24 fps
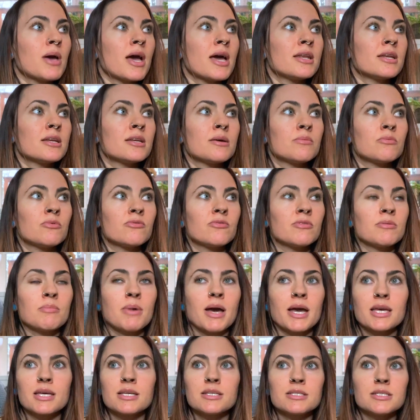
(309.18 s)
ended up moving
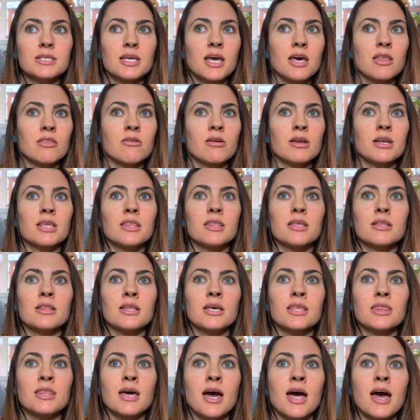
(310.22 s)
back in together, anything
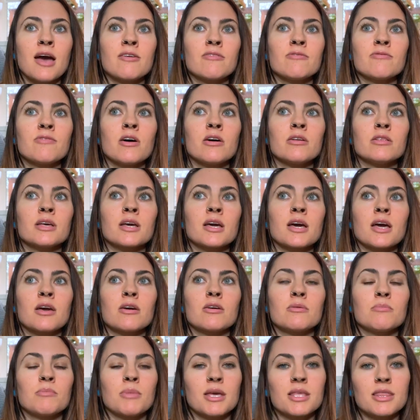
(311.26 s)
like that, I felt like I
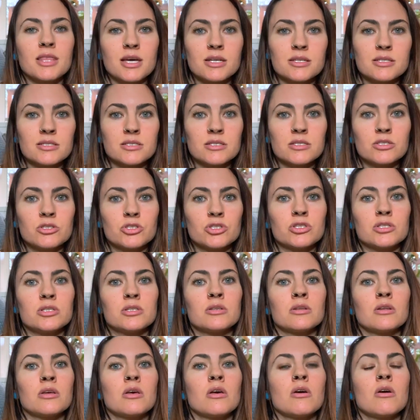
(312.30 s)
could make that
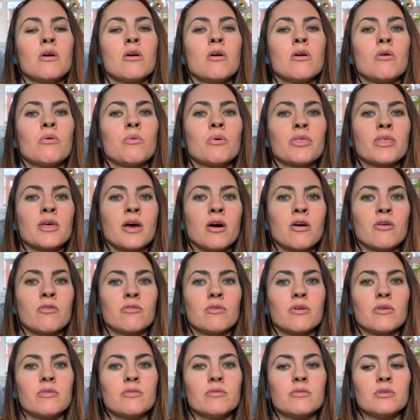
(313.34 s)
decision without,
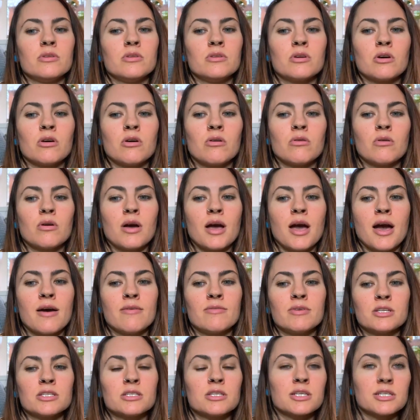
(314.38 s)
you know,
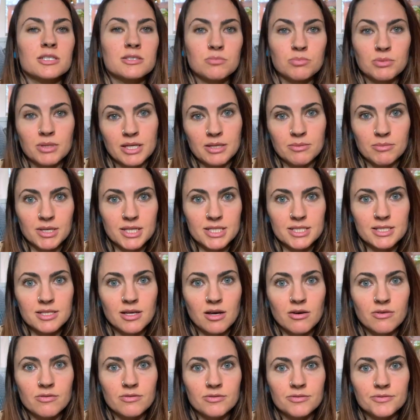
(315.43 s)
having to explain
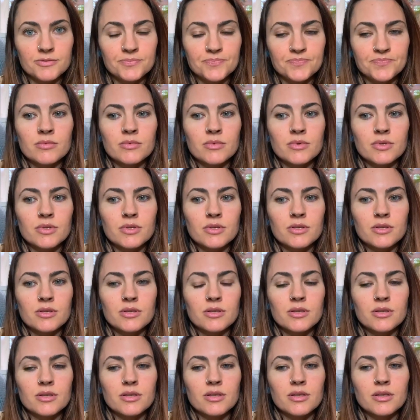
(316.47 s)
myself.
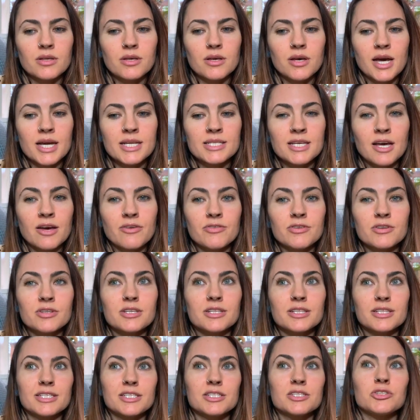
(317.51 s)
I
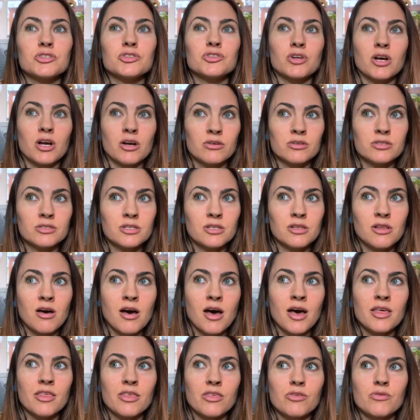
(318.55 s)
definitely struggled a
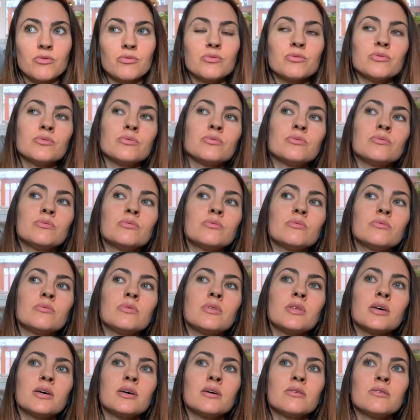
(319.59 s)
lot through
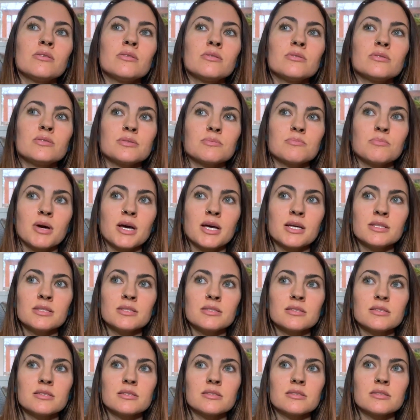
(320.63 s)
those
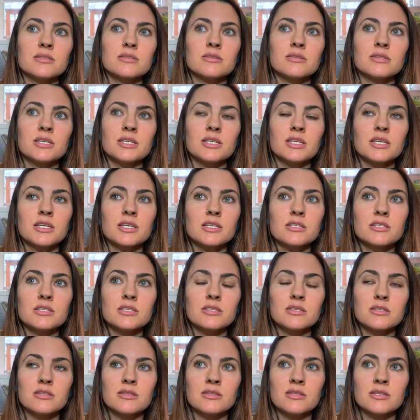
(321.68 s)
months leading
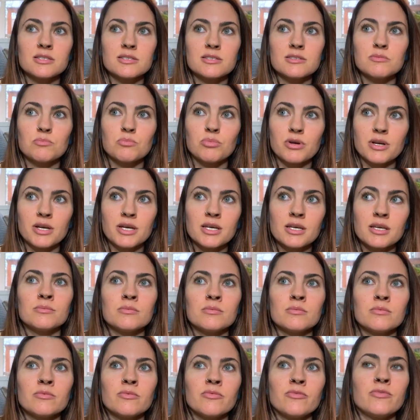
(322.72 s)
into this spring.
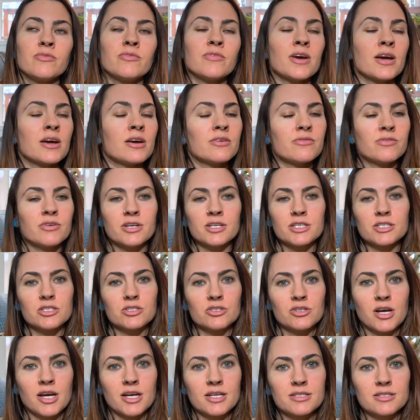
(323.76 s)
Very, very
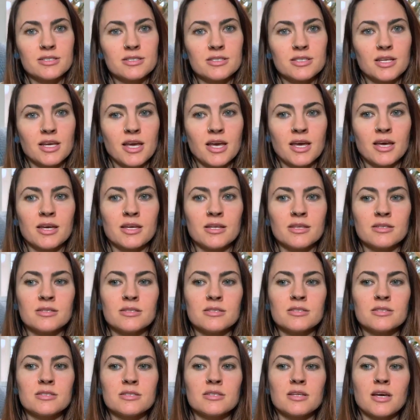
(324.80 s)
stressed,
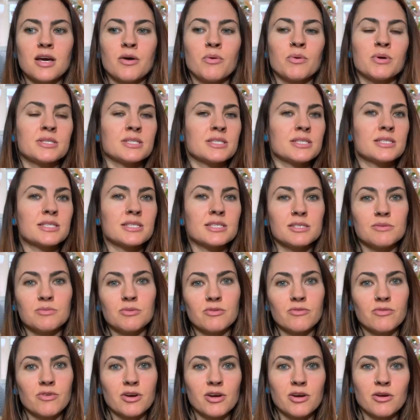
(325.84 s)
and I wasn't
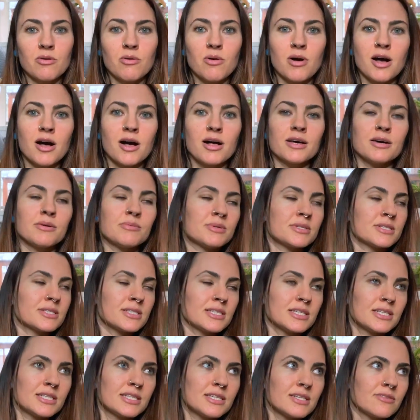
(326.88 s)
sleeping very well. I wasn't
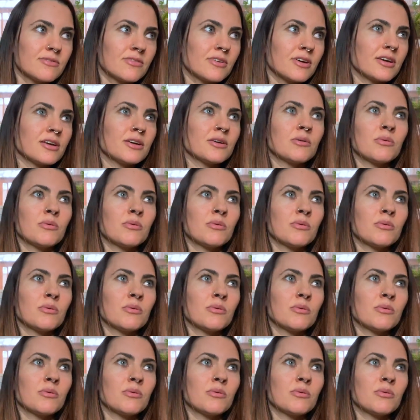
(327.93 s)
eating very